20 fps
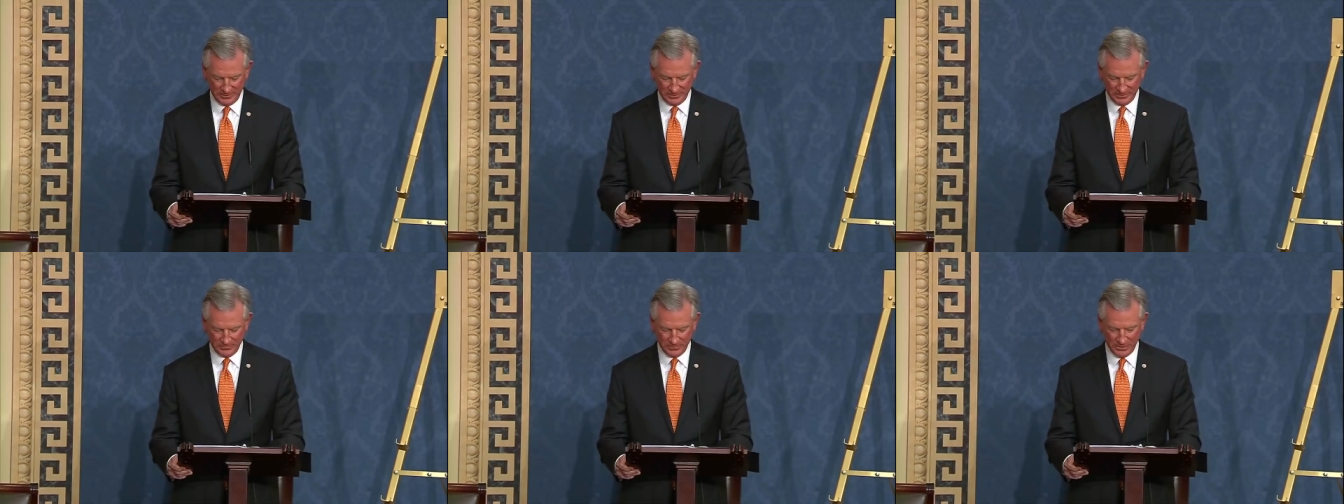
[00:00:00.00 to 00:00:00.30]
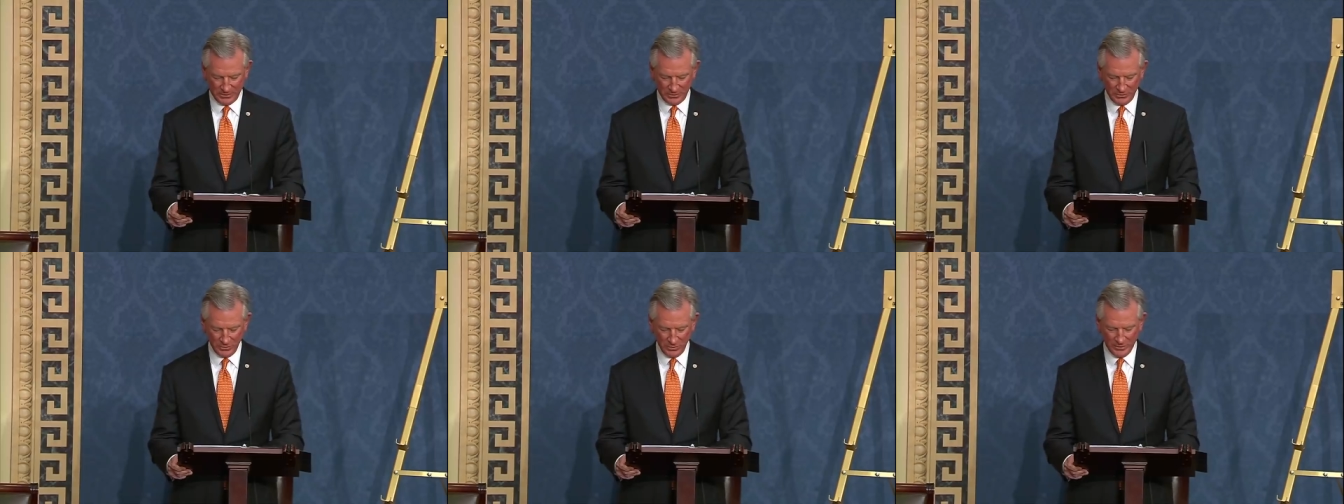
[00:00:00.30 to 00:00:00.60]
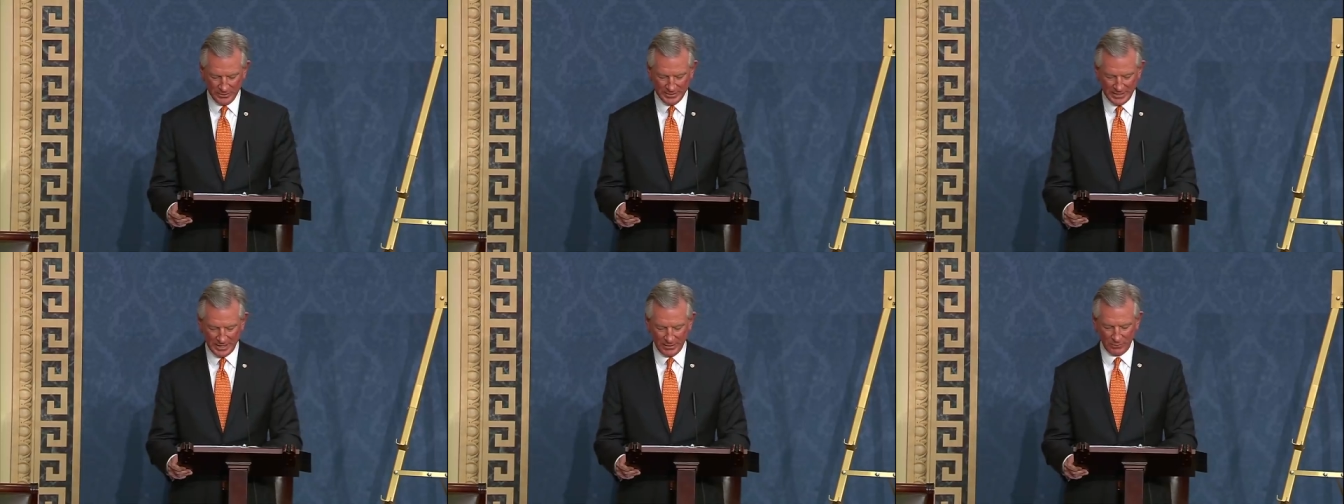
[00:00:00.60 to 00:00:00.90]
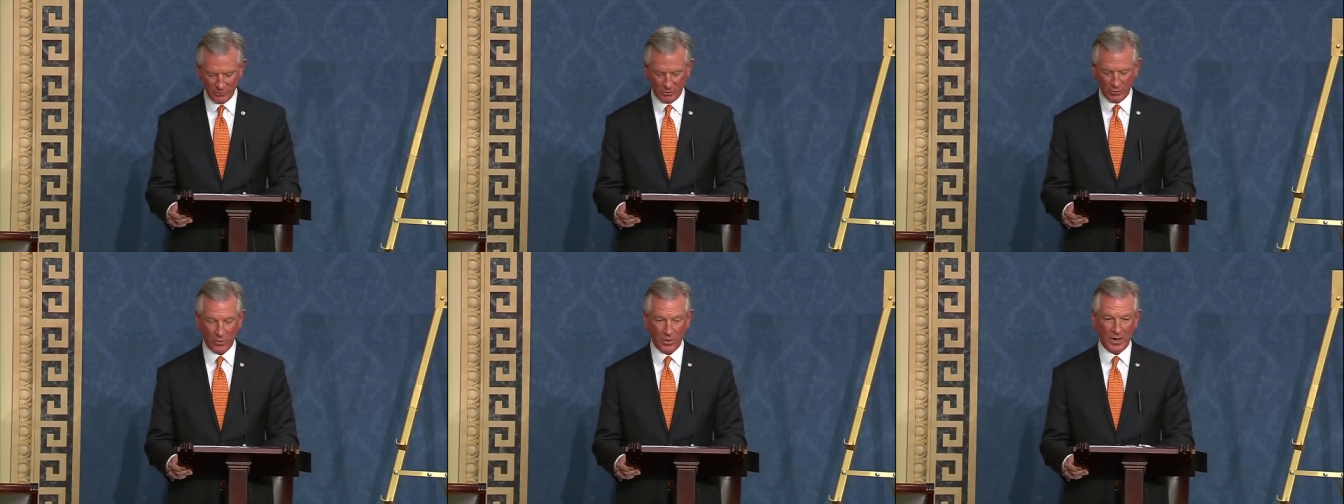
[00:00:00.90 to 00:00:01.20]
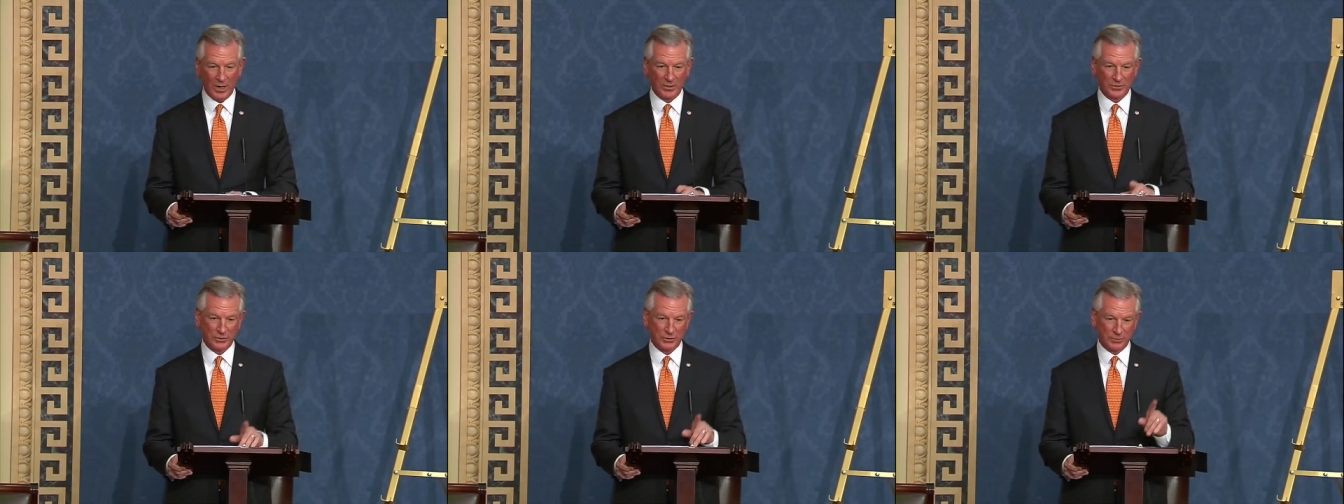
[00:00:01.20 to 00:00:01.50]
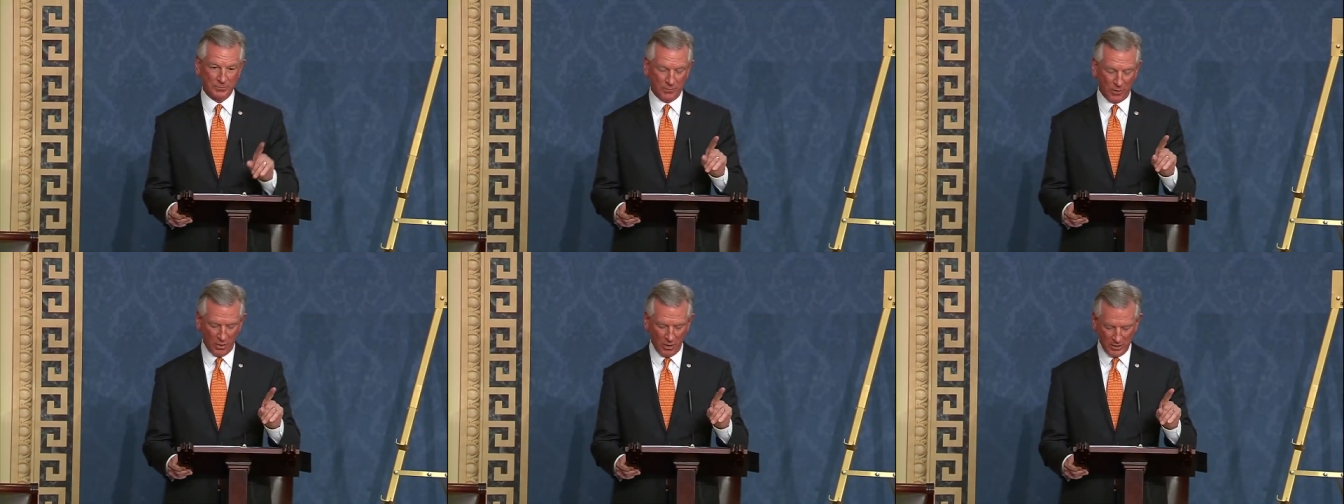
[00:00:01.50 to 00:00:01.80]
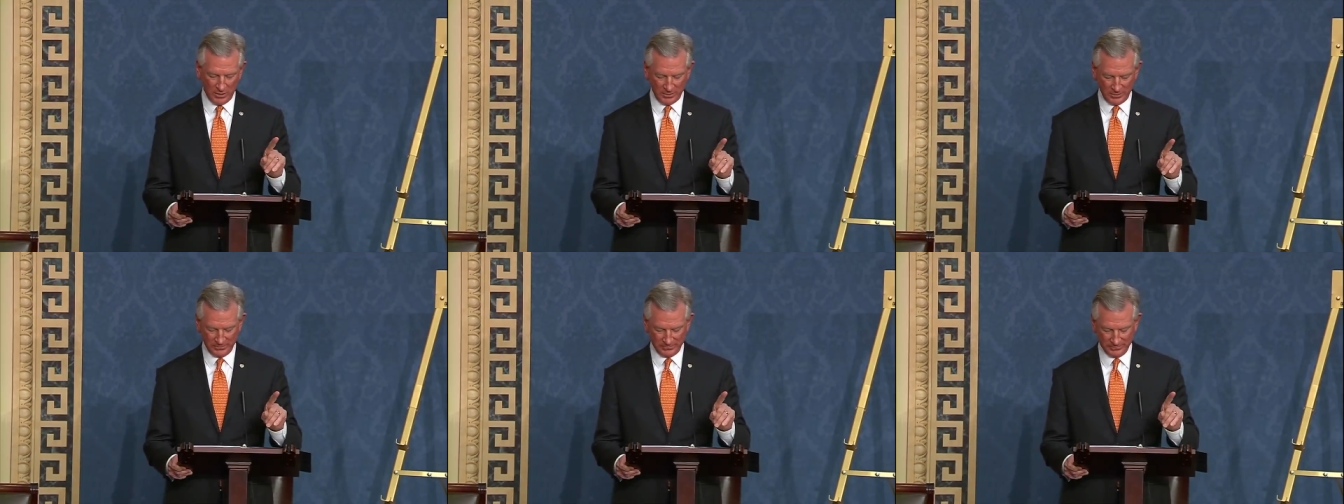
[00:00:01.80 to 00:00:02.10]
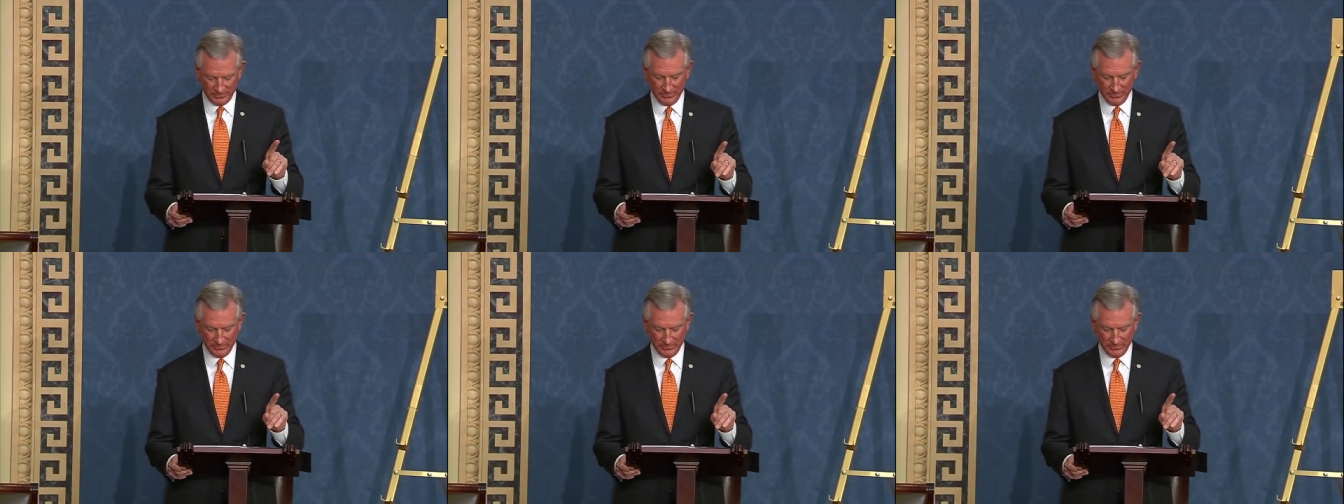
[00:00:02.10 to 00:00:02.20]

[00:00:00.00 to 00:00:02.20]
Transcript: But doing that requires smart,